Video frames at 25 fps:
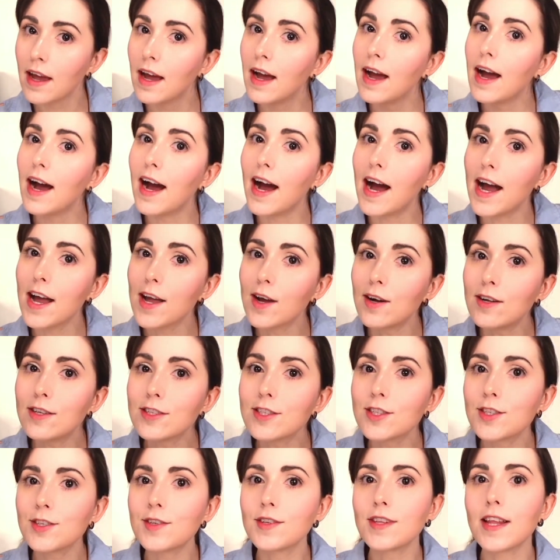I
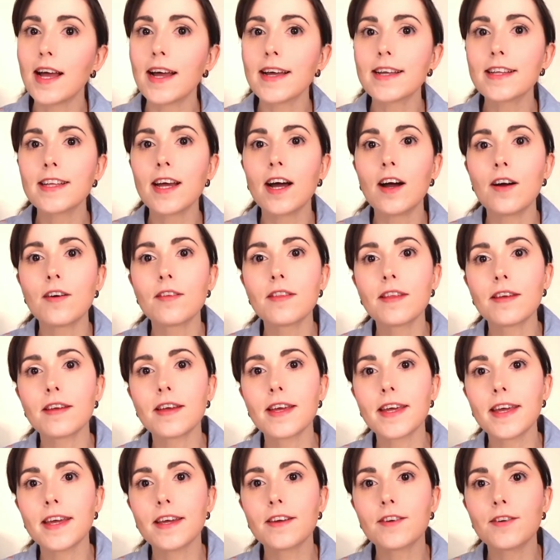also liked how
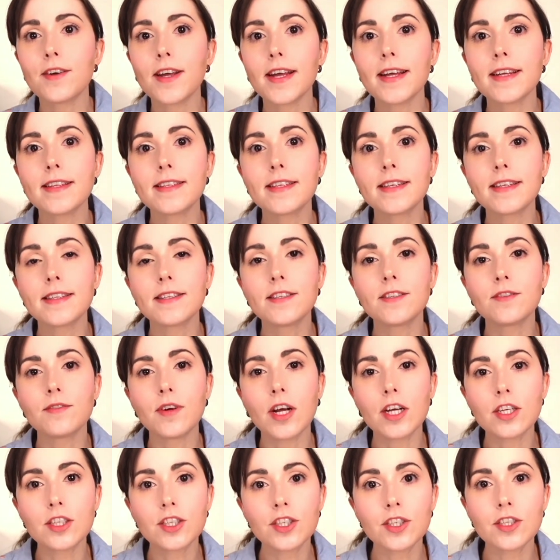he created the
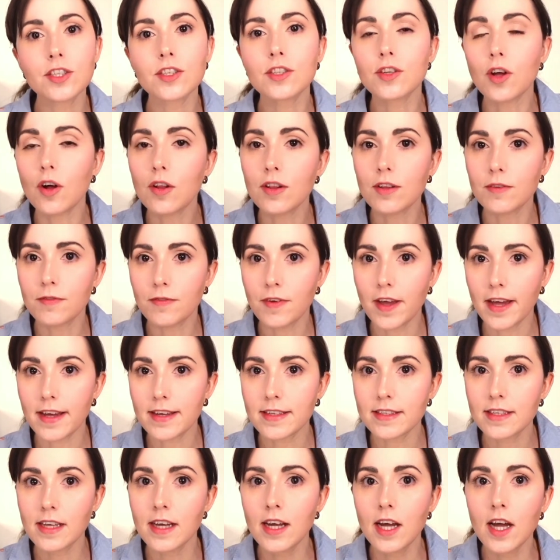Russian doll
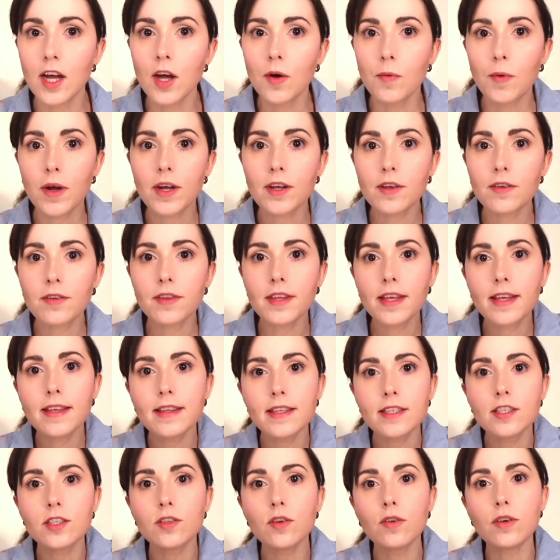effect, where you think the
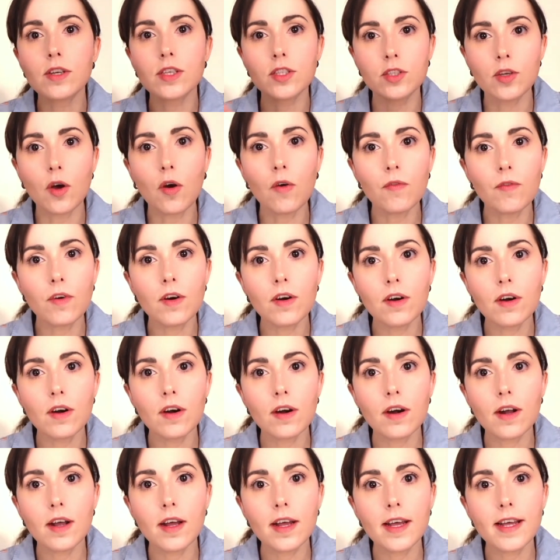story is over,
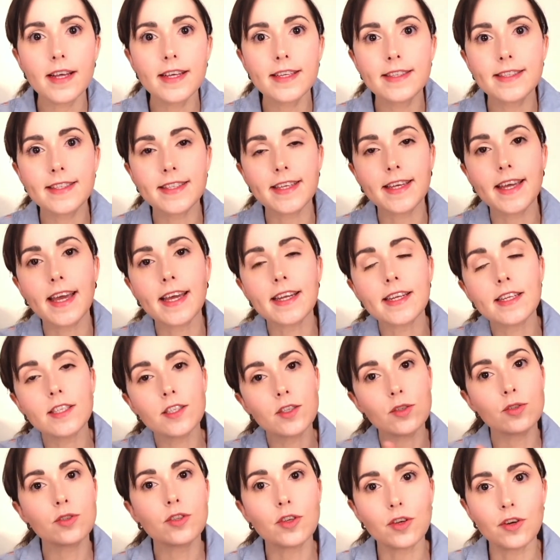it's again a
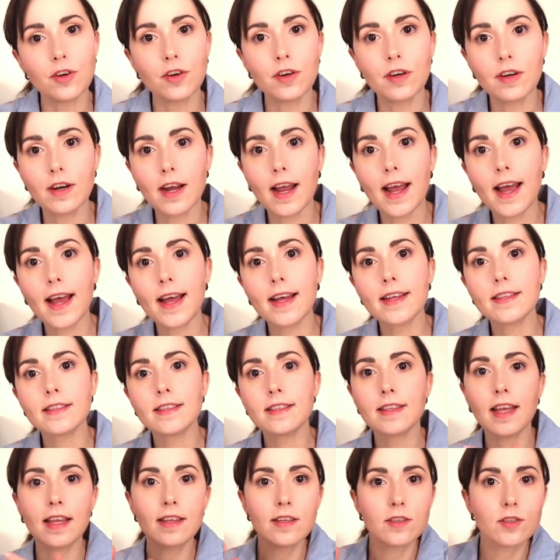new turn, and
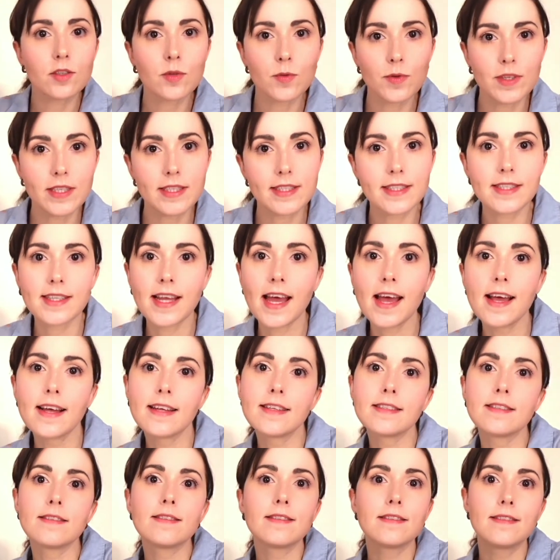another twist,
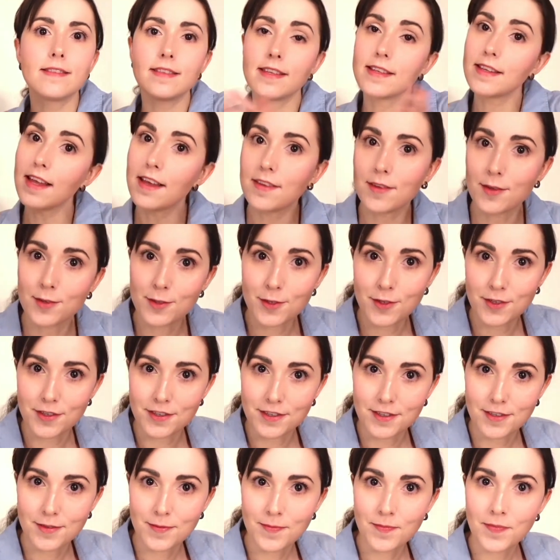and another turn.
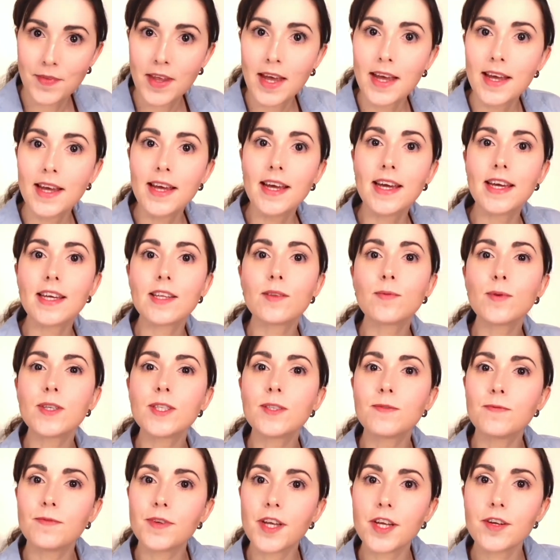It was
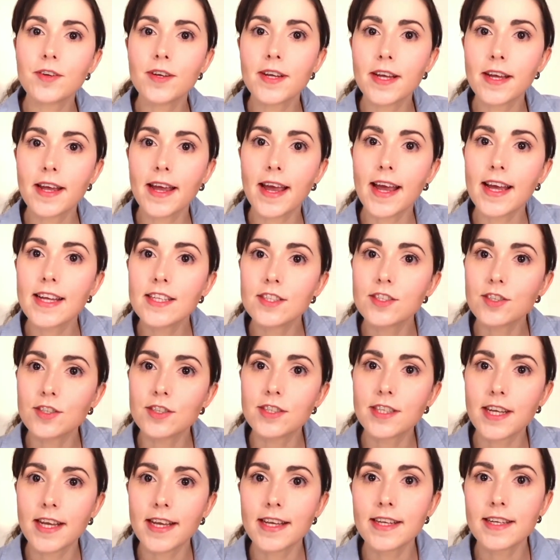very
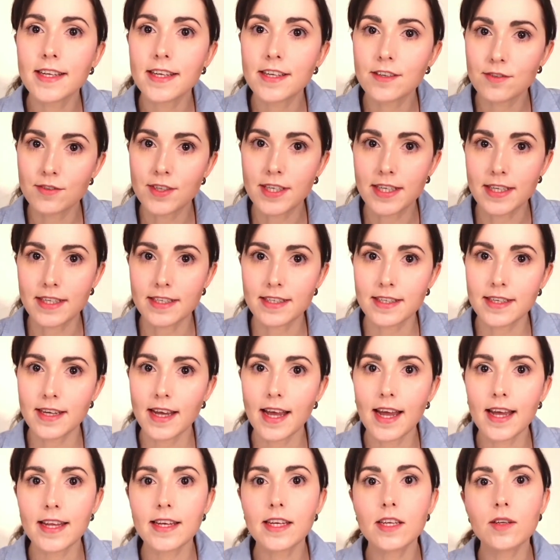entertaining read,
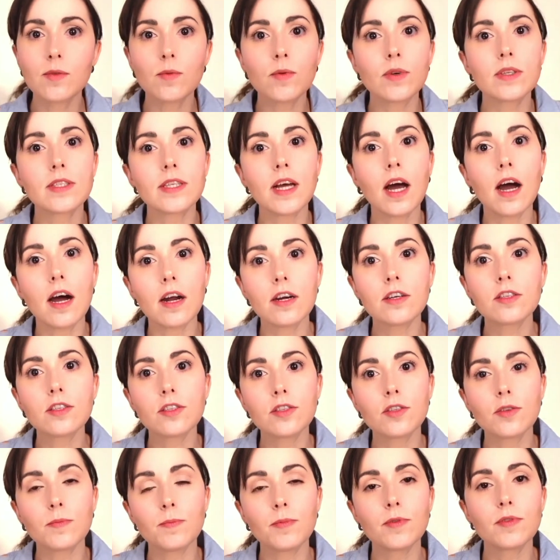and it was hard
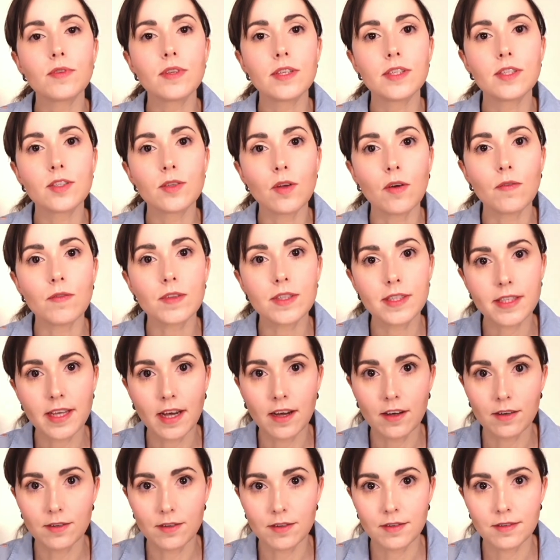to put this novel
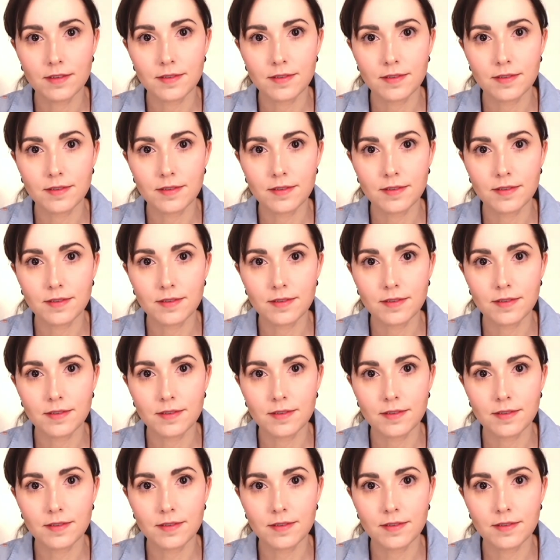down.